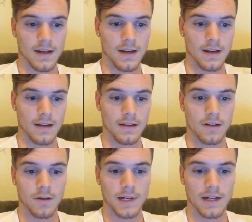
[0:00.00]
And the
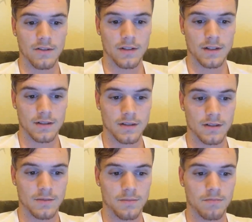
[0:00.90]
carbohydrates
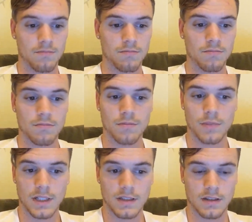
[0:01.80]
is
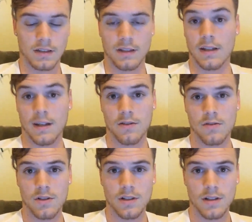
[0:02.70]
basically the
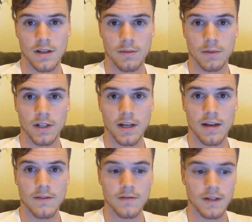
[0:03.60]
energy that we're going
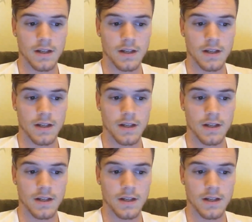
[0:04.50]
to have,